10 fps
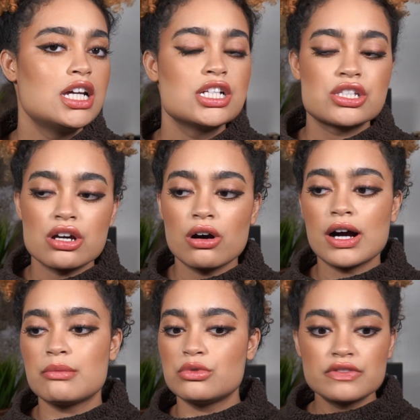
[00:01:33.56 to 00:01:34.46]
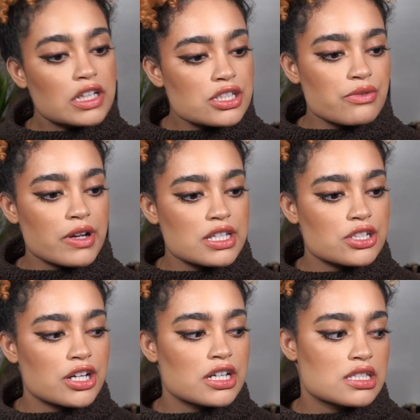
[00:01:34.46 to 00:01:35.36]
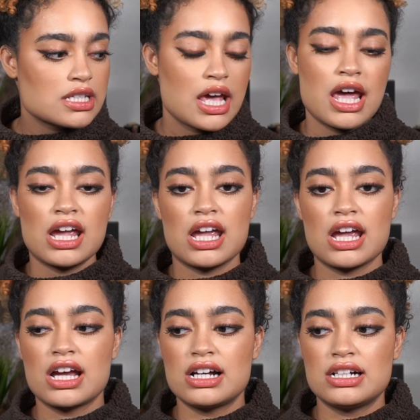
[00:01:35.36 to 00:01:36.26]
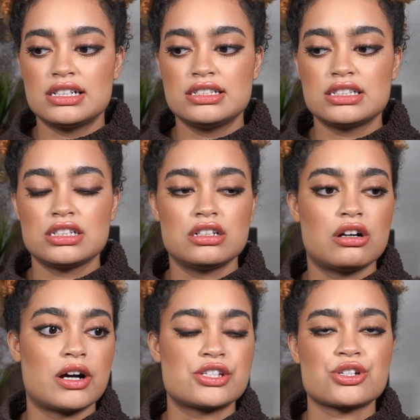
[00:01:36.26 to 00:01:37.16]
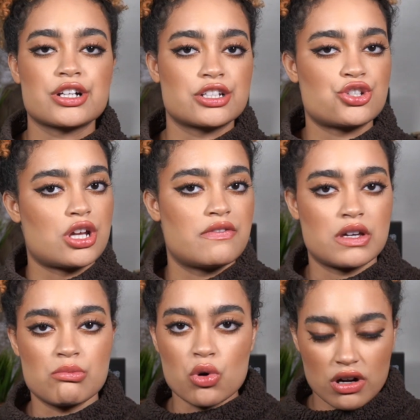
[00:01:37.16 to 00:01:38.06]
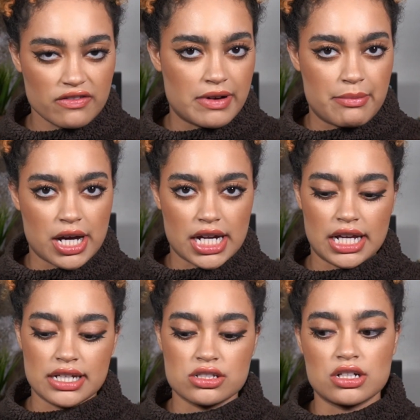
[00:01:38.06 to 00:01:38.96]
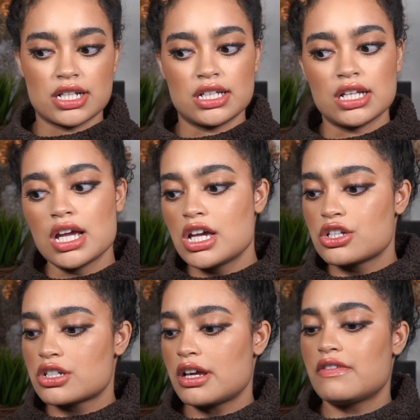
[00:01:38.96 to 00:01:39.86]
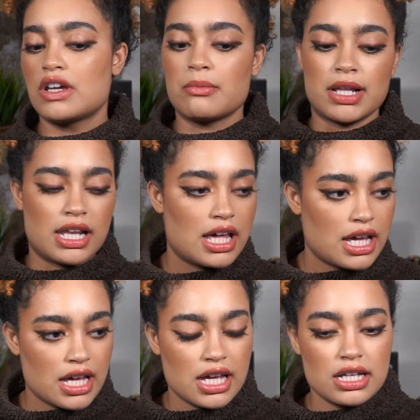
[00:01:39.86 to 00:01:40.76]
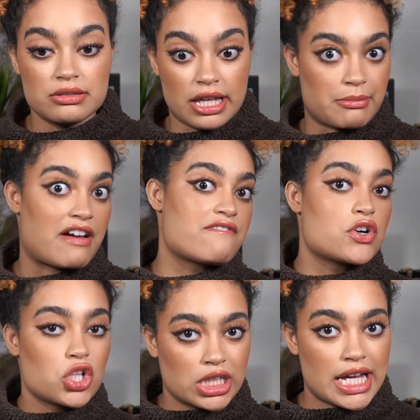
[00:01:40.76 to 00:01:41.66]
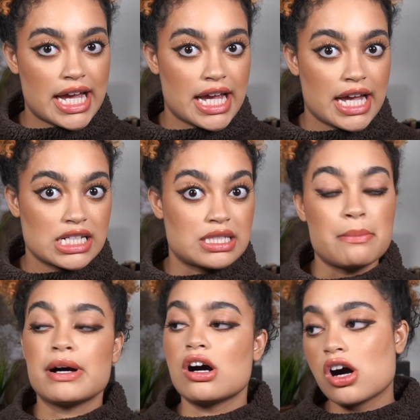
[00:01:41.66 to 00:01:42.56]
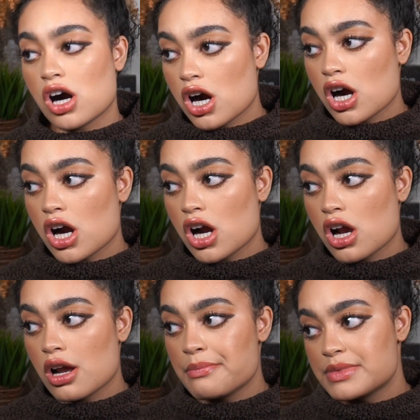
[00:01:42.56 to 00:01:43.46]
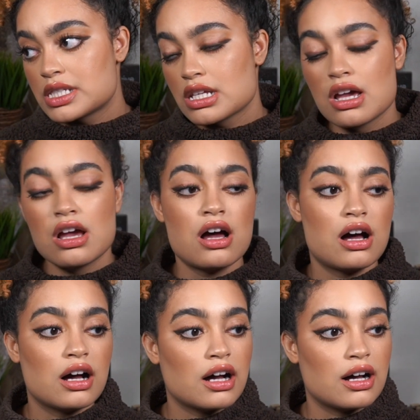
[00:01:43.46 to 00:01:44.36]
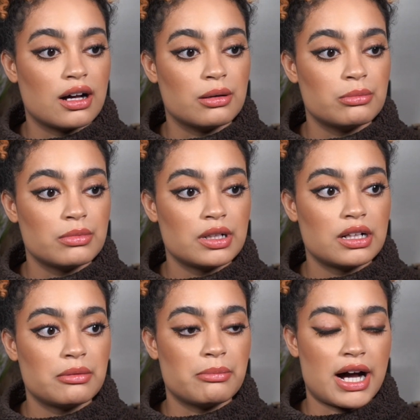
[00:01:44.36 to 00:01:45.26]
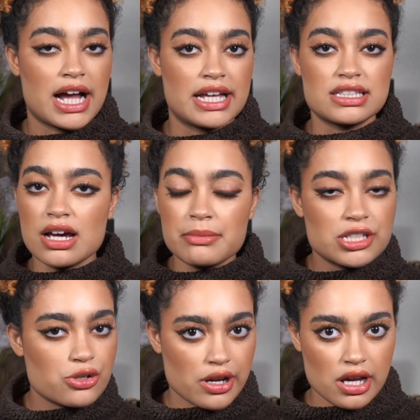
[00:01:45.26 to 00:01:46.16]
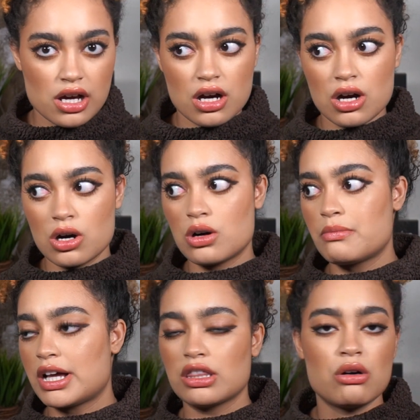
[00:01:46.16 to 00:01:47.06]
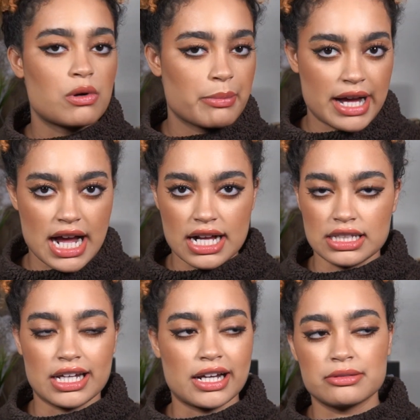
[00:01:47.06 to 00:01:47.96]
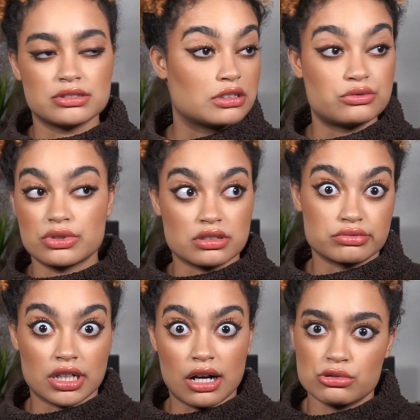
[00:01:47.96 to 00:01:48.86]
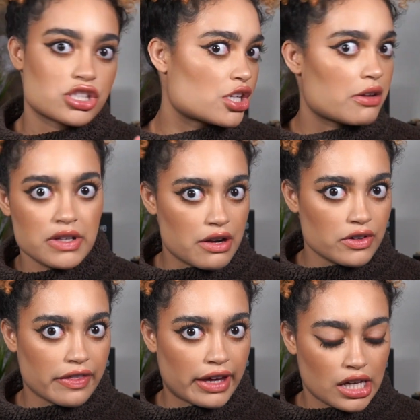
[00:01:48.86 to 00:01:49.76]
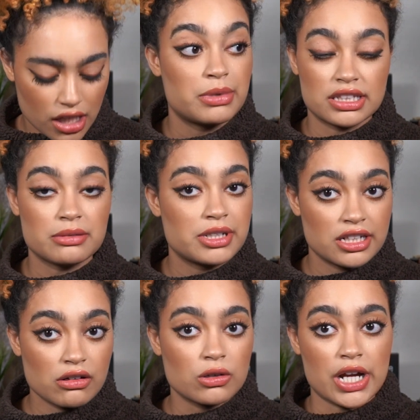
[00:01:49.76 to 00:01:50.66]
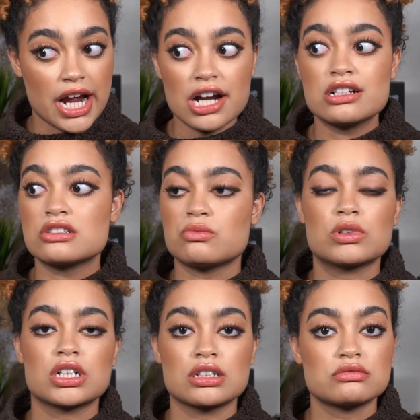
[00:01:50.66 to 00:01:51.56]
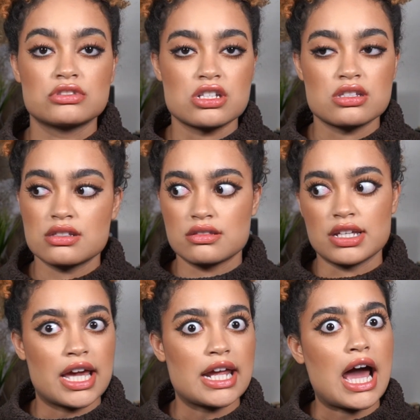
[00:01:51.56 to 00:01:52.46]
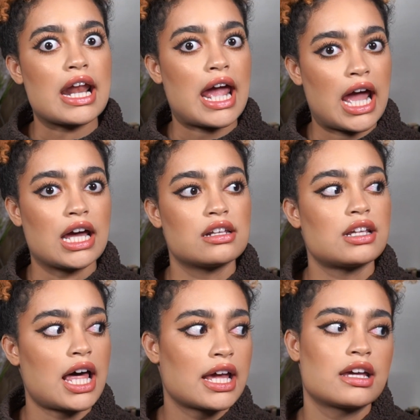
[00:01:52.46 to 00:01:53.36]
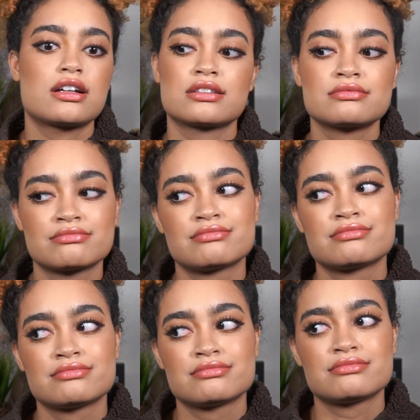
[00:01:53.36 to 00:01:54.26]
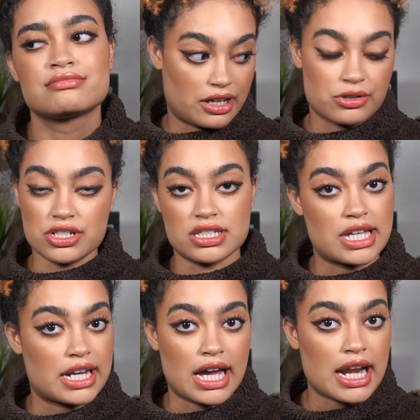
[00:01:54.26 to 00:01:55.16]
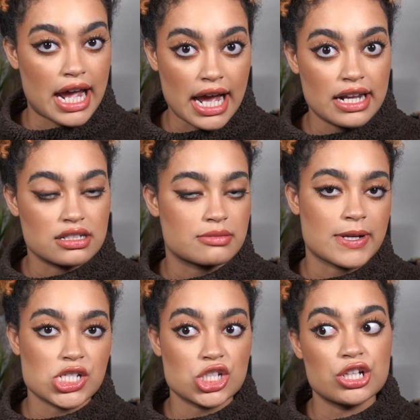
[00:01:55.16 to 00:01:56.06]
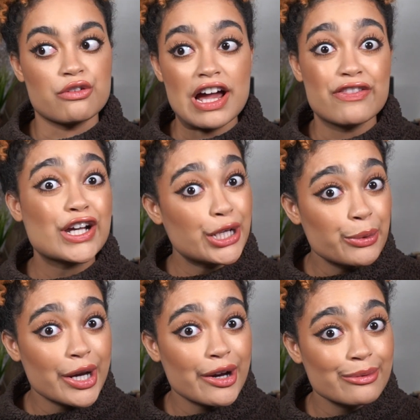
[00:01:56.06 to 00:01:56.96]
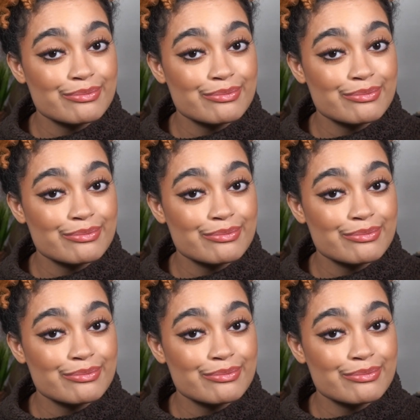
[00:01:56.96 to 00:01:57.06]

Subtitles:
So I moved on to razors and, I started shaving more of my body. I started shaving my leg, like my full legs, my arms, my tummy trail, my lower back, like I was shaving everything. But them ingrown hairs were just getting out of hand. Like they were just getting out of hand, especially around the cooter.